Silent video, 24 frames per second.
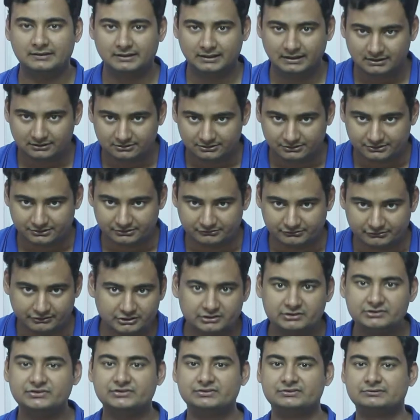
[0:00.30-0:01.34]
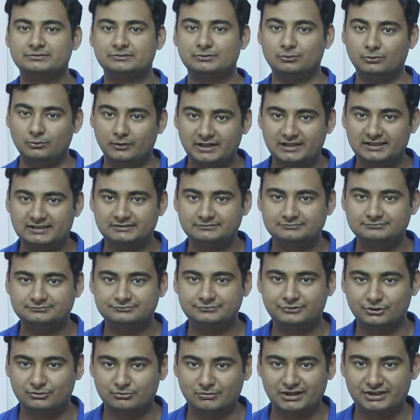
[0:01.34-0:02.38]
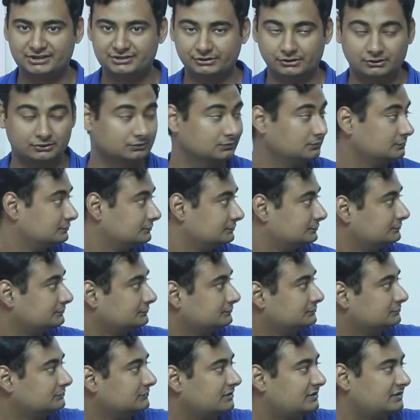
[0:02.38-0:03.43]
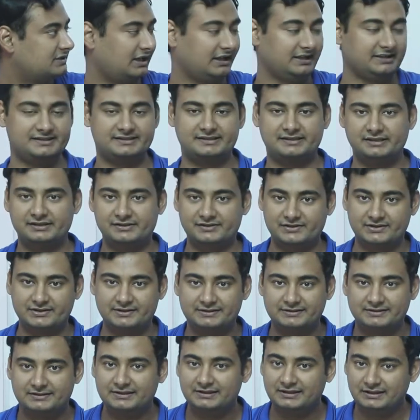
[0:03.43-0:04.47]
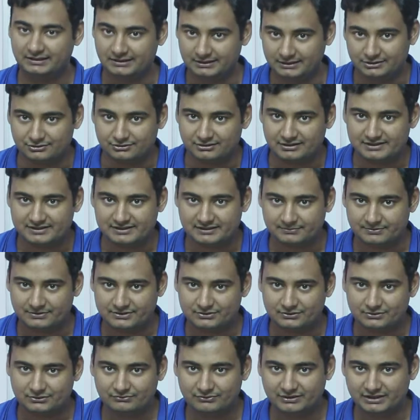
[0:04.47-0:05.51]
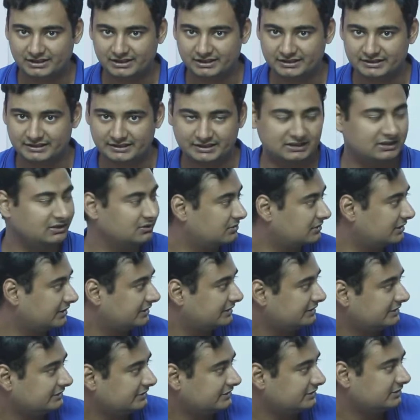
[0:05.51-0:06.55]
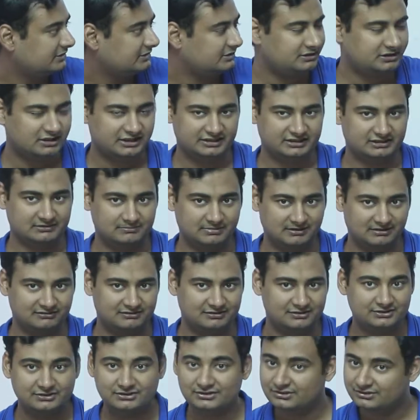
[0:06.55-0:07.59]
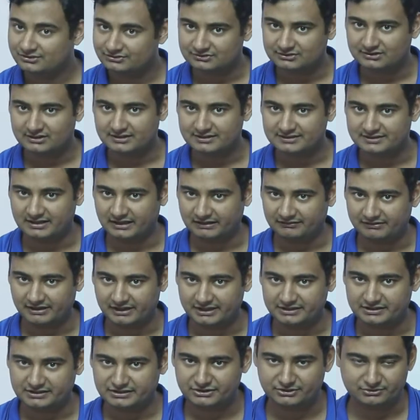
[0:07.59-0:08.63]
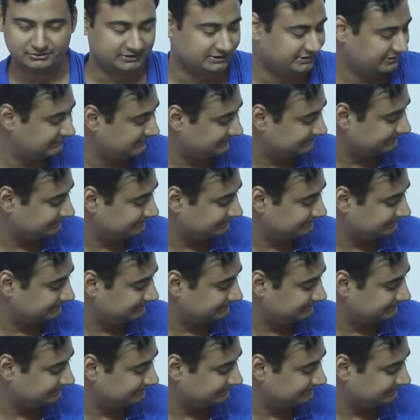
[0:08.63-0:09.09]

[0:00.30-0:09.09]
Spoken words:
Hello YouTube viewers, welcome to my show Science Thursday. In today's episode we're gonna take a look at tidal power. So let's dive right into it.